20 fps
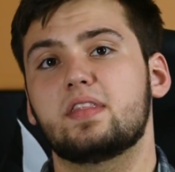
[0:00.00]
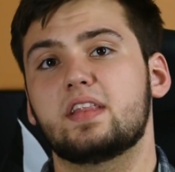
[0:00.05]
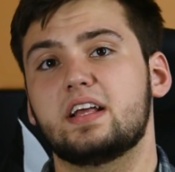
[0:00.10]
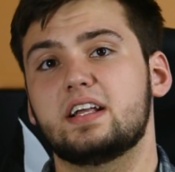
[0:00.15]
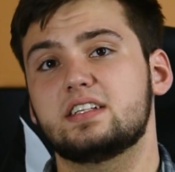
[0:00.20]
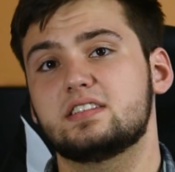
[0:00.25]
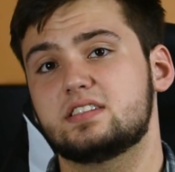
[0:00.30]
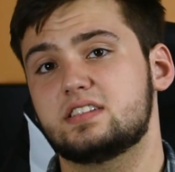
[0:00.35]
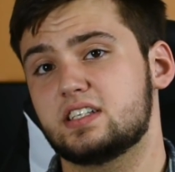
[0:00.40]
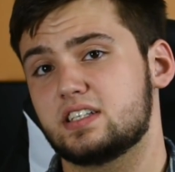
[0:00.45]

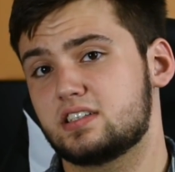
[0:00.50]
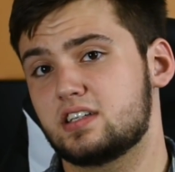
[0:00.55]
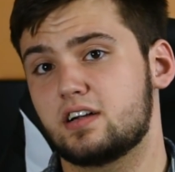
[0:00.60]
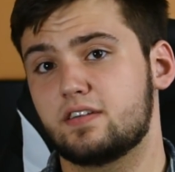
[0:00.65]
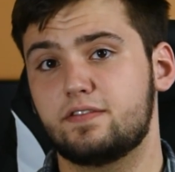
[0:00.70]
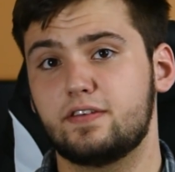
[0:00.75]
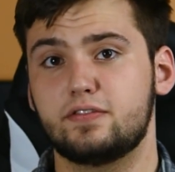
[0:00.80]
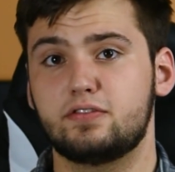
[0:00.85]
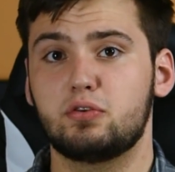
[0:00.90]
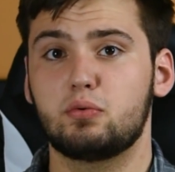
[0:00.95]
It is
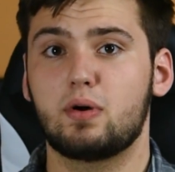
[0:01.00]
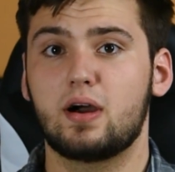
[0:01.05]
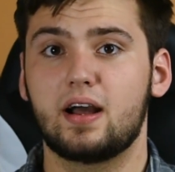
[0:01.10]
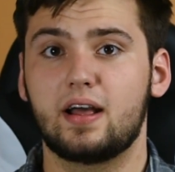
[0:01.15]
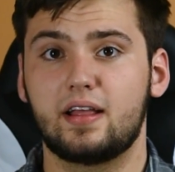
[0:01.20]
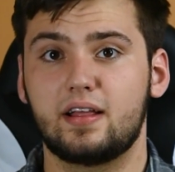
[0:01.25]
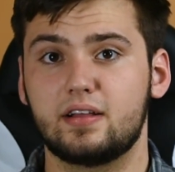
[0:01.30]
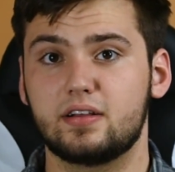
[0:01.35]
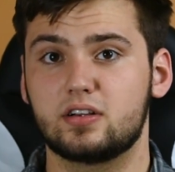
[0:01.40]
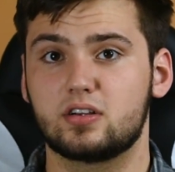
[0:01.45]
650
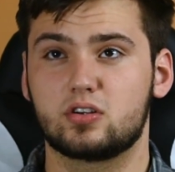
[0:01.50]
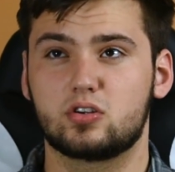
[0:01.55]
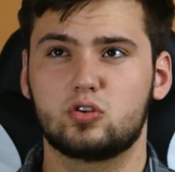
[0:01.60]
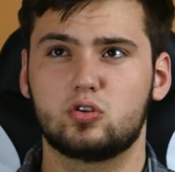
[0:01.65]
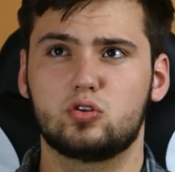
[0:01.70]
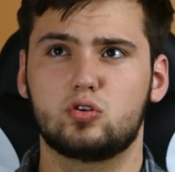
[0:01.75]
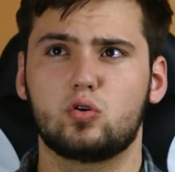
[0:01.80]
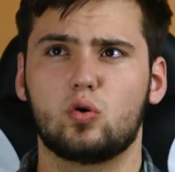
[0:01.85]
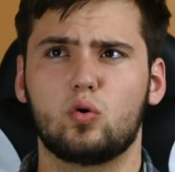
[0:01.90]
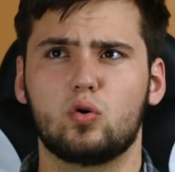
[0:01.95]
watt
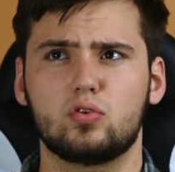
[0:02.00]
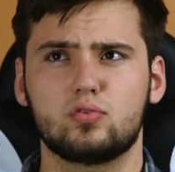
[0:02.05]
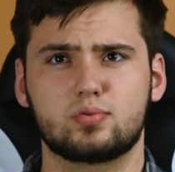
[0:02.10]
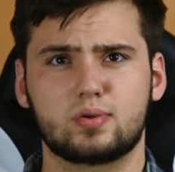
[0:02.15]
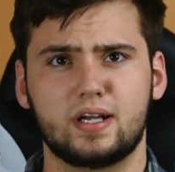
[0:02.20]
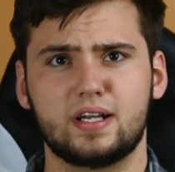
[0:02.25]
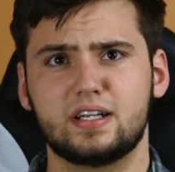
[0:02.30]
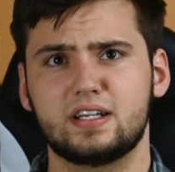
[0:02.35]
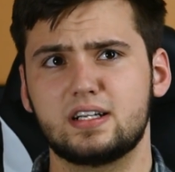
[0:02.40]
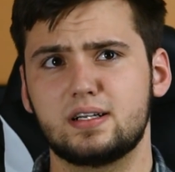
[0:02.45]
gold
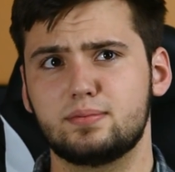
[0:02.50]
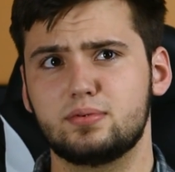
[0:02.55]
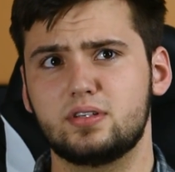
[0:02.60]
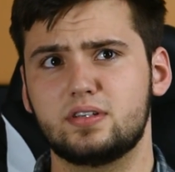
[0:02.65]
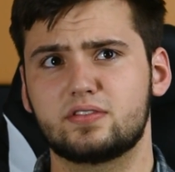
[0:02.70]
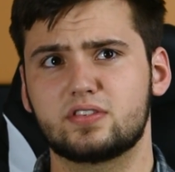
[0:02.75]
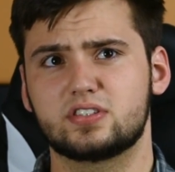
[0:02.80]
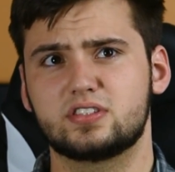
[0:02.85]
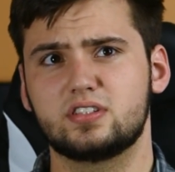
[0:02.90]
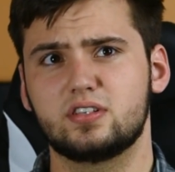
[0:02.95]
rated, I
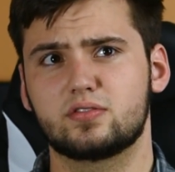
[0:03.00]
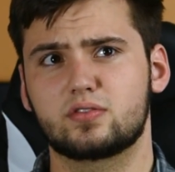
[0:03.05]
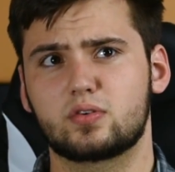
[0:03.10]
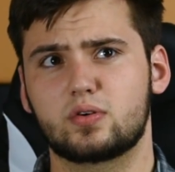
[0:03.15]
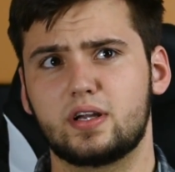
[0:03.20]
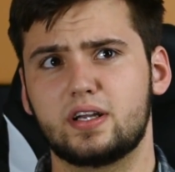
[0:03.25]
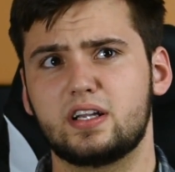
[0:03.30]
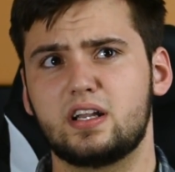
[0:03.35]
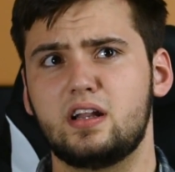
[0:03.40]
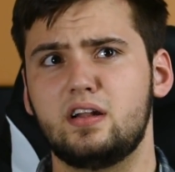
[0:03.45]
believe, or silver
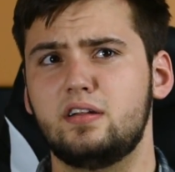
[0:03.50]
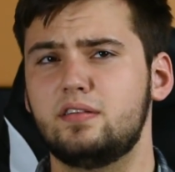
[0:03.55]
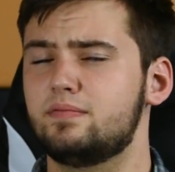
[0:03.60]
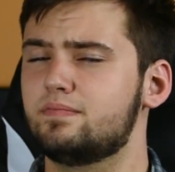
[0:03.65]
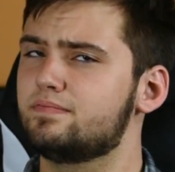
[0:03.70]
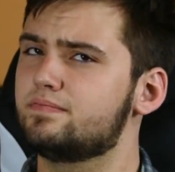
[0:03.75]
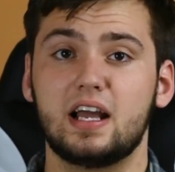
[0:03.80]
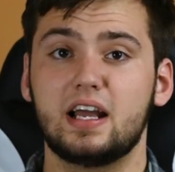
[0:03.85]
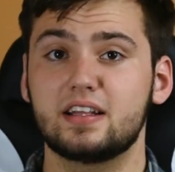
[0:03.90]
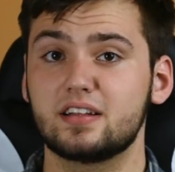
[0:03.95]
rated.
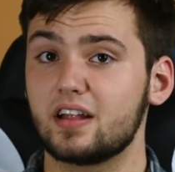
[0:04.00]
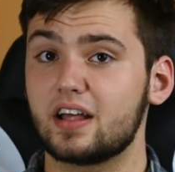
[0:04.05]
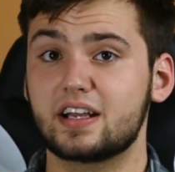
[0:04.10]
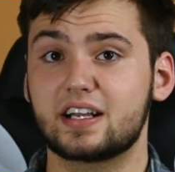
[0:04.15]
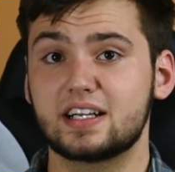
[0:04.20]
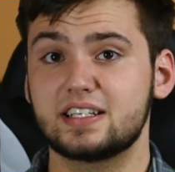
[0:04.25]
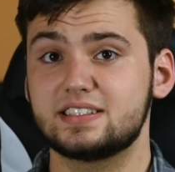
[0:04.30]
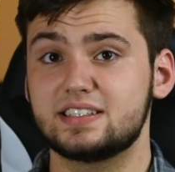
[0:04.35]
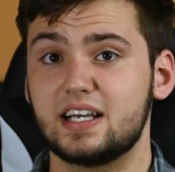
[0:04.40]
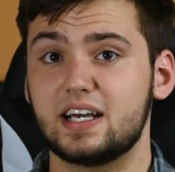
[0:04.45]
And
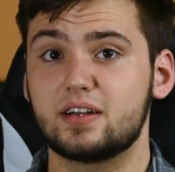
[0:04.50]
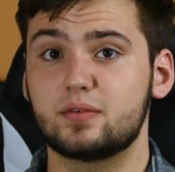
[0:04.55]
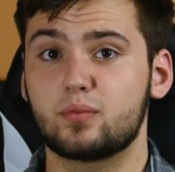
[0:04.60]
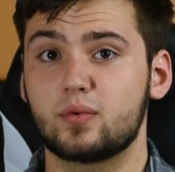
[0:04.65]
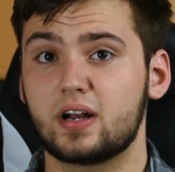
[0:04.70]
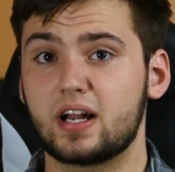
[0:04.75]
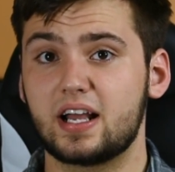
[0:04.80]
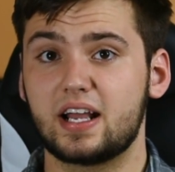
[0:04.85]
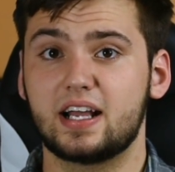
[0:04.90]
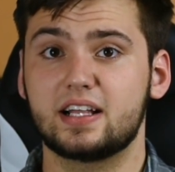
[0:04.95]
like I said,
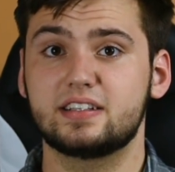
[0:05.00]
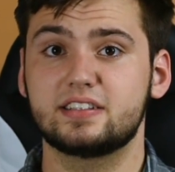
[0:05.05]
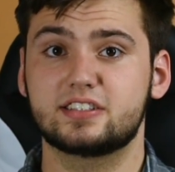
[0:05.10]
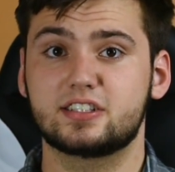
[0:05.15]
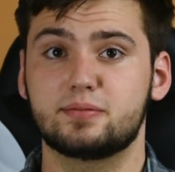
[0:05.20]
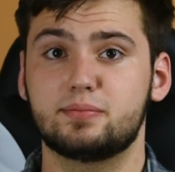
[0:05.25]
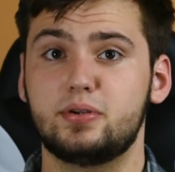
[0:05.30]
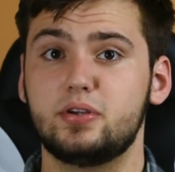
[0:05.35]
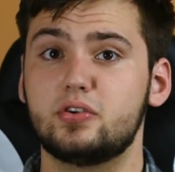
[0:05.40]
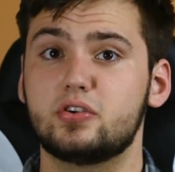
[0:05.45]
when I had this
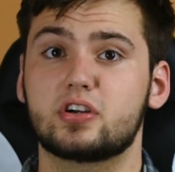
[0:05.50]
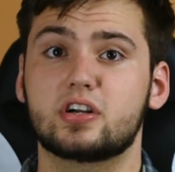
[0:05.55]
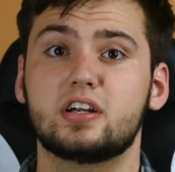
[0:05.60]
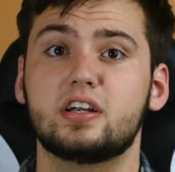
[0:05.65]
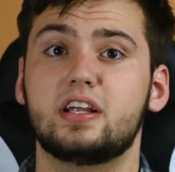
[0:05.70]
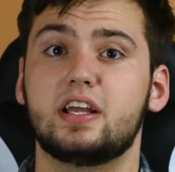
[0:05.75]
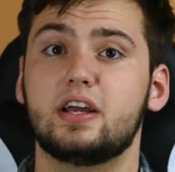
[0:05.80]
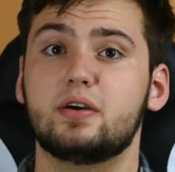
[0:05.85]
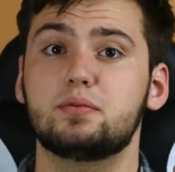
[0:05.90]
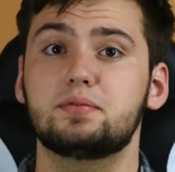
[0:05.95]

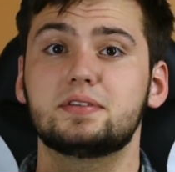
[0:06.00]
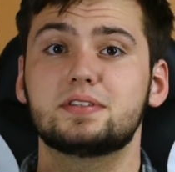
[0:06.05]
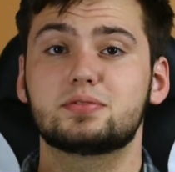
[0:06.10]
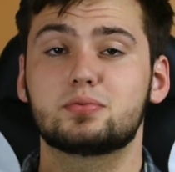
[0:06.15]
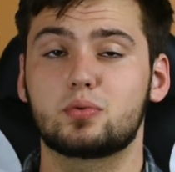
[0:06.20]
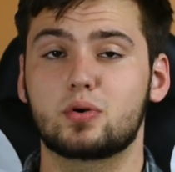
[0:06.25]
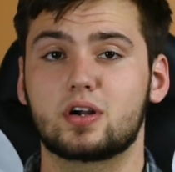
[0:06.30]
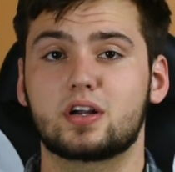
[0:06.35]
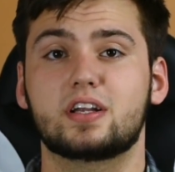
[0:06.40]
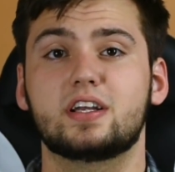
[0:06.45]
computer, it was
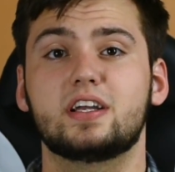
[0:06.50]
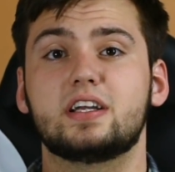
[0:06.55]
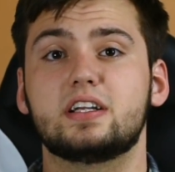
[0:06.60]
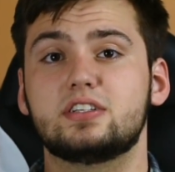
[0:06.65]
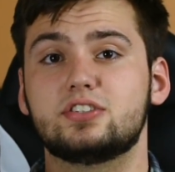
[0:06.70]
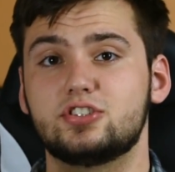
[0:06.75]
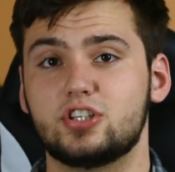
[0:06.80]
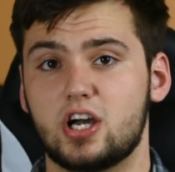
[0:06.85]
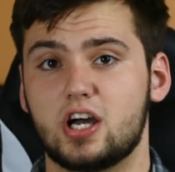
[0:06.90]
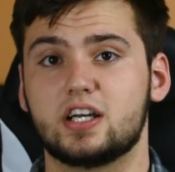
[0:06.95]

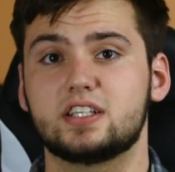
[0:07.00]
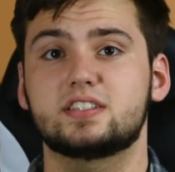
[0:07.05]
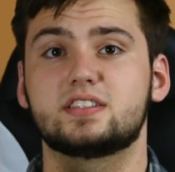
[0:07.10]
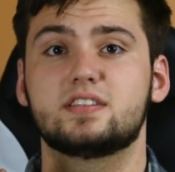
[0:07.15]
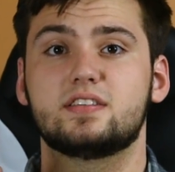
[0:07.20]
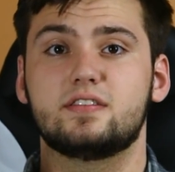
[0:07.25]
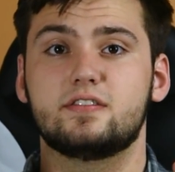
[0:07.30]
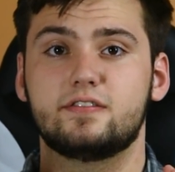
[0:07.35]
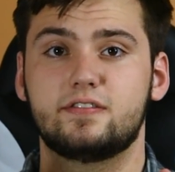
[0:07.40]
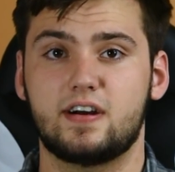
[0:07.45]
working just
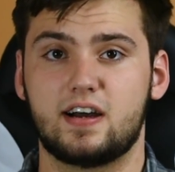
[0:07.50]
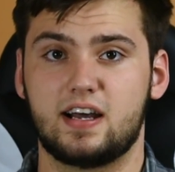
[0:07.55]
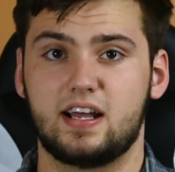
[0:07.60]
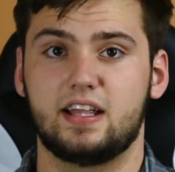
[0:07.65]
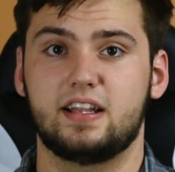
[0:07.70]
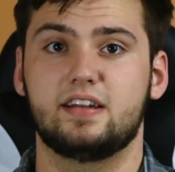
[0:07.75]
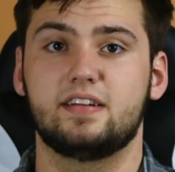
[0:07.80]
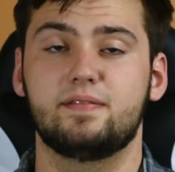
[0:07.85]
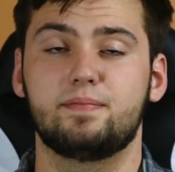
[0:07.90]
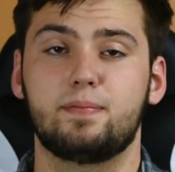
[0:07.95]

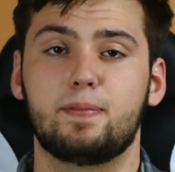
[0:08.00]
fine.